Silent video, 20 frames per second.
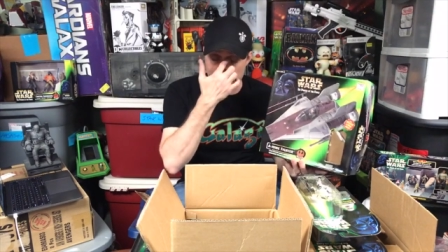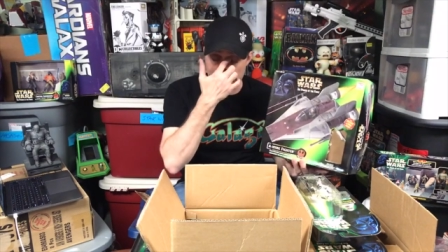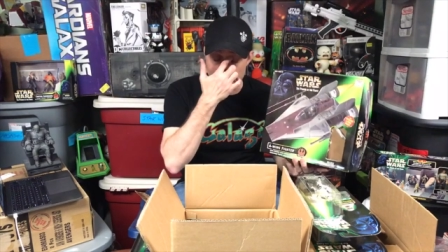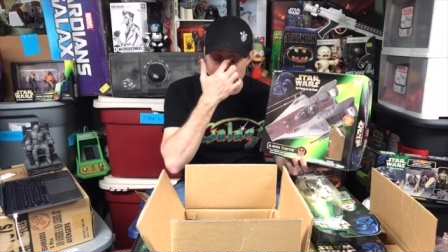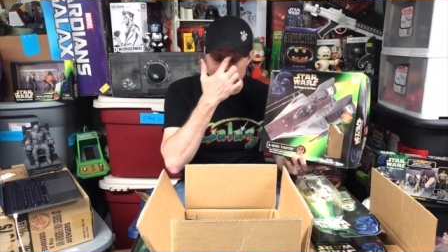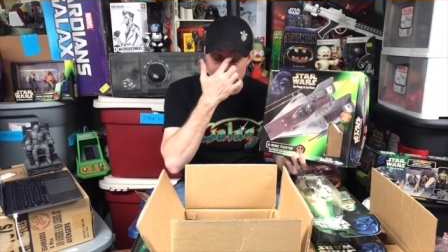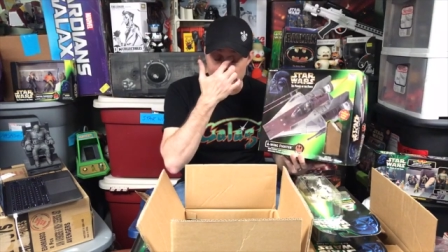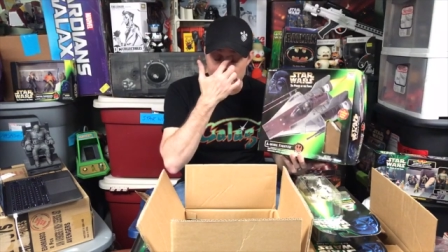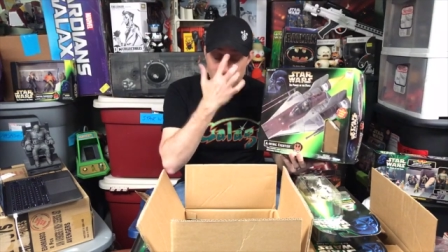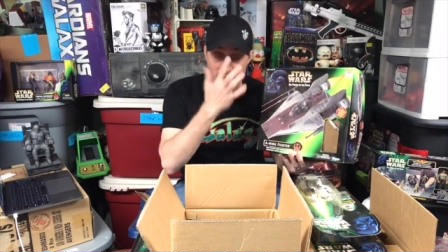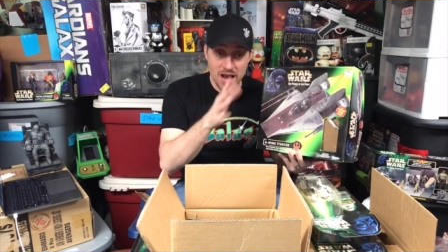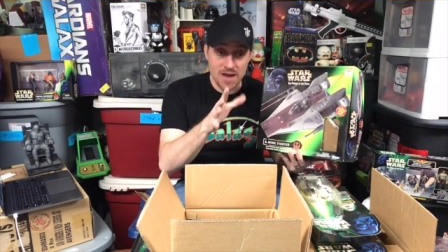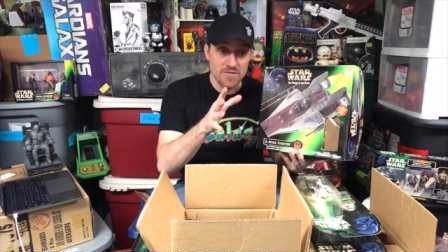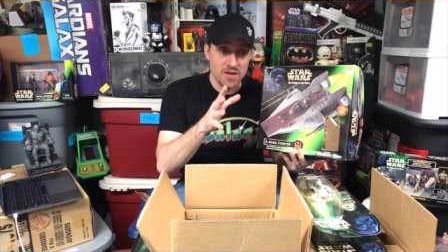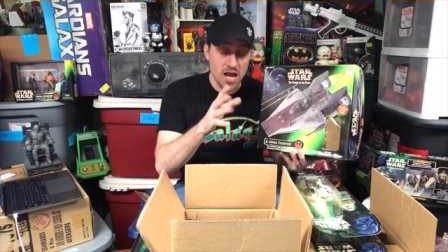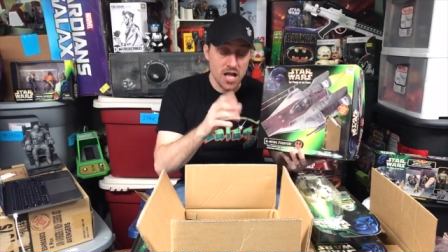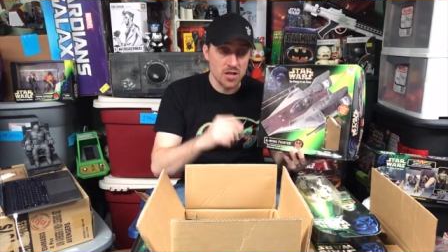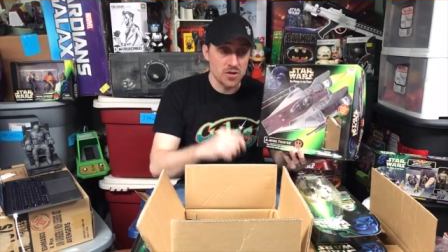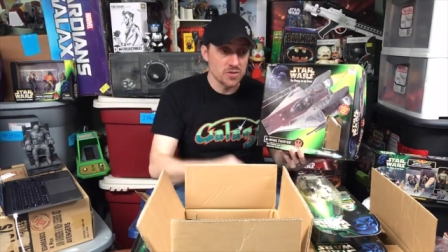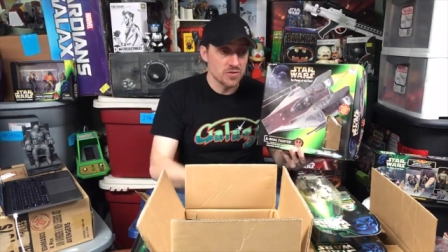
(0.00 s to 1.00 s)
I paid
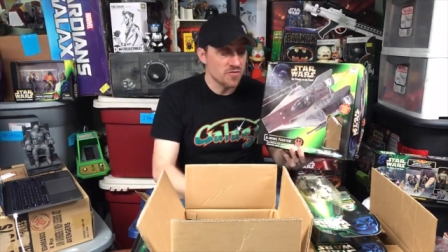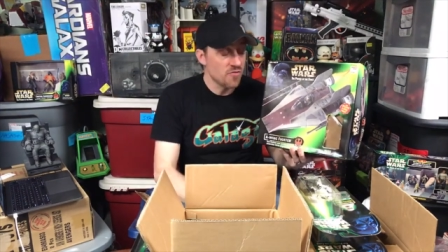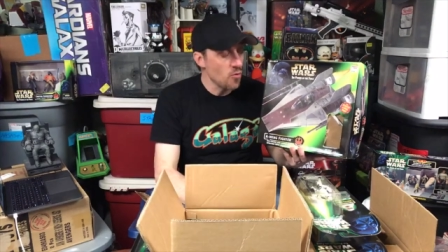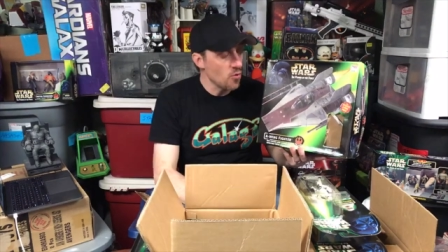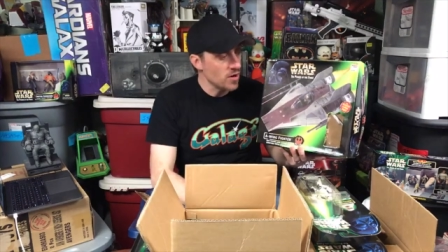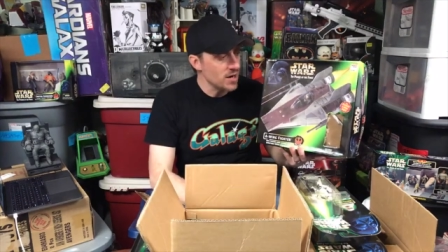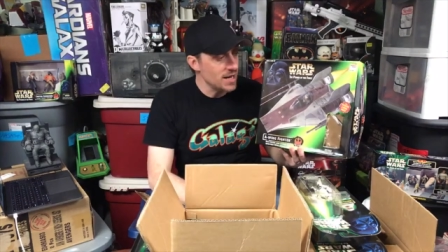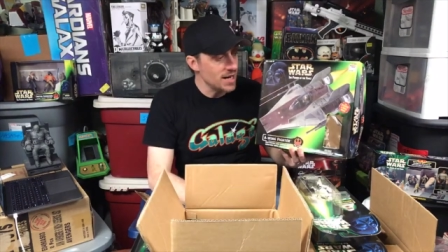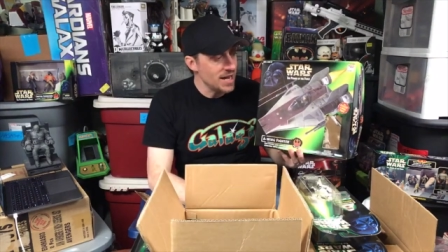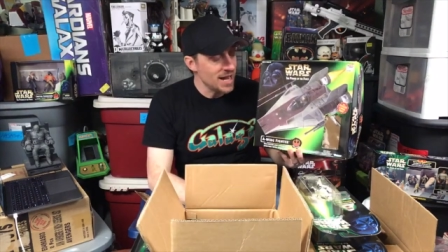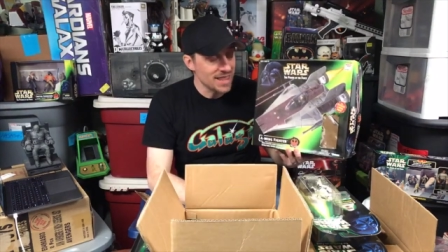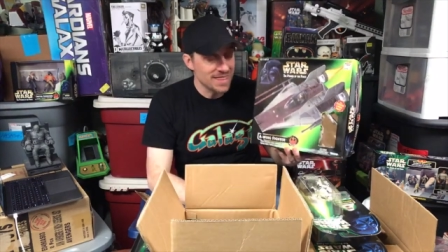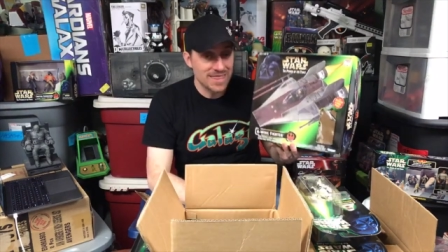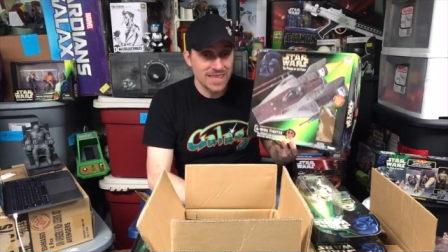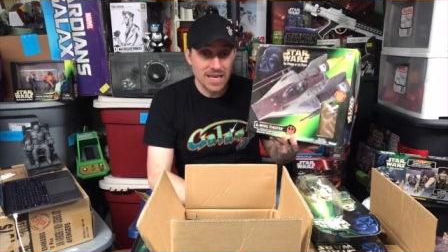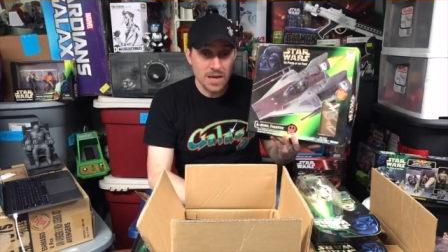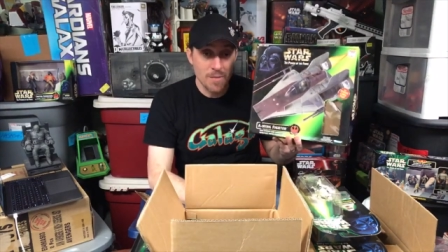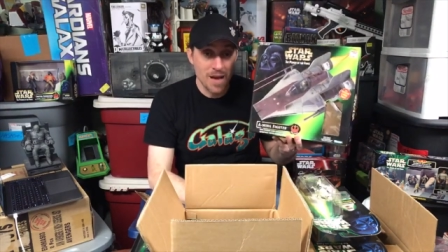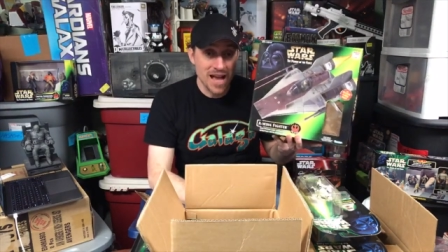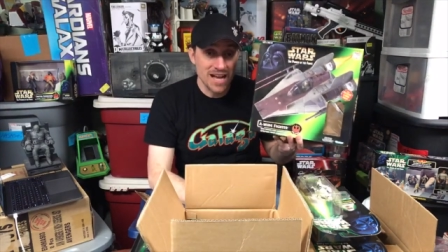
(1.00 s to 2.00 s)
$5 for it, and I
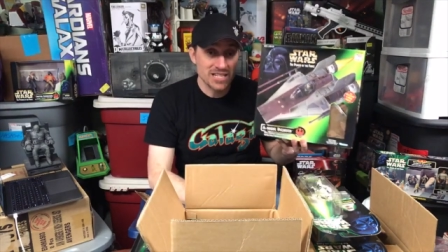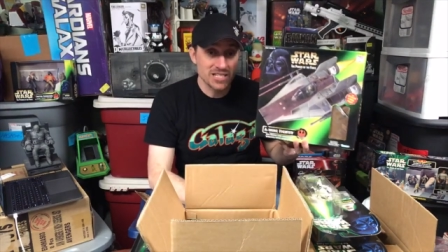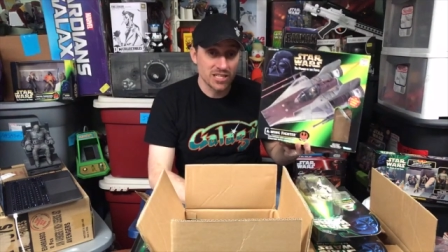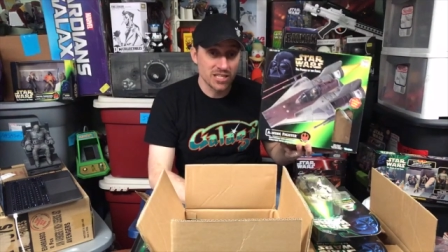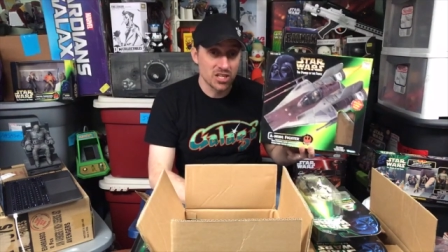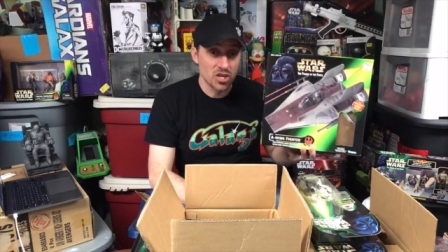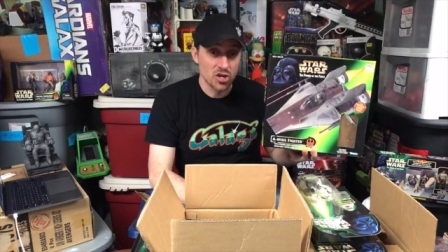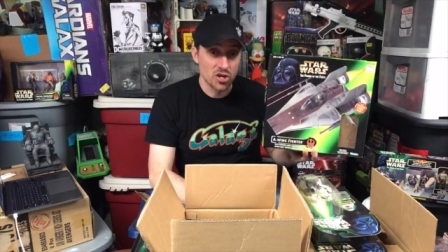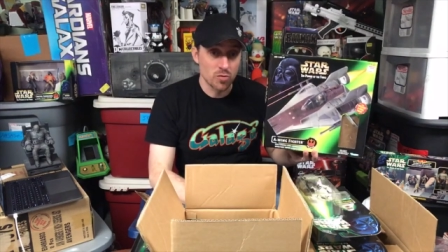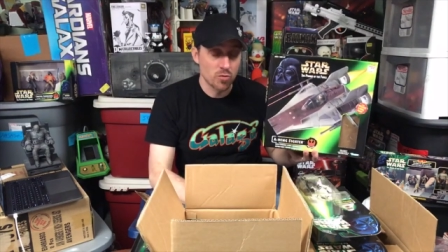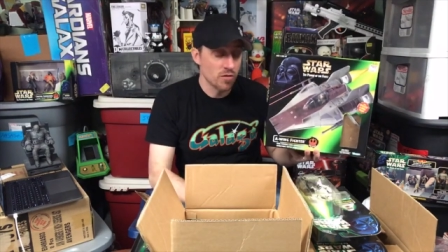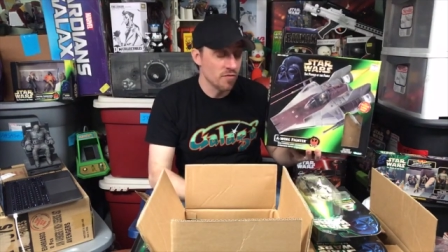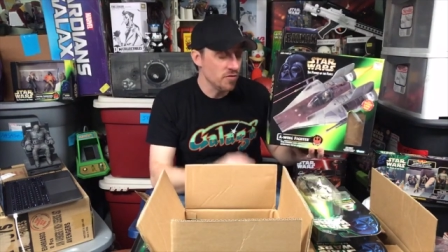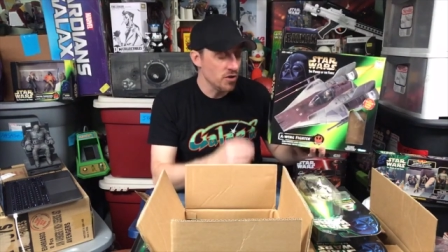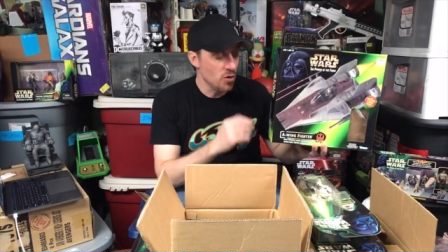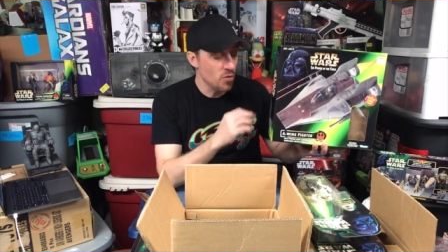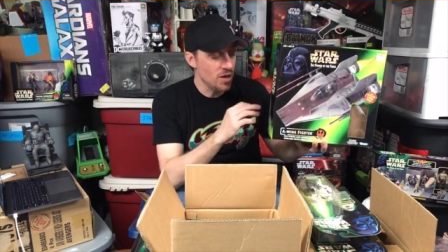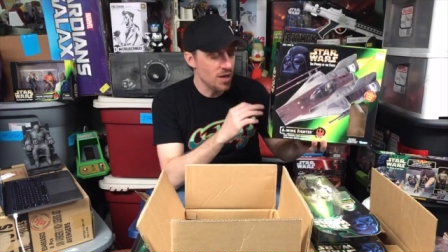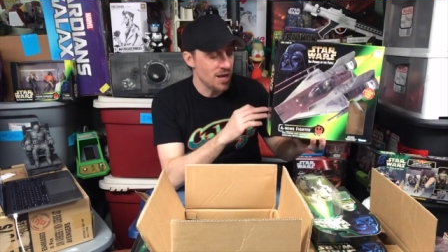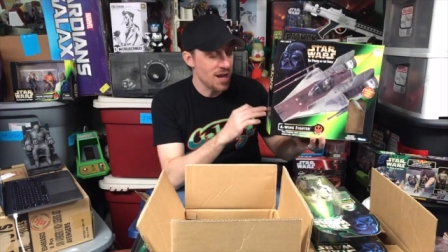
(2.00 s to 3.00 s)
think I'm actually going to
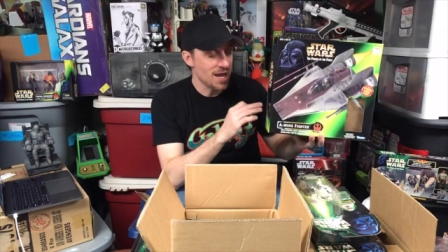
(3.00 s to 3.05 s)
review it,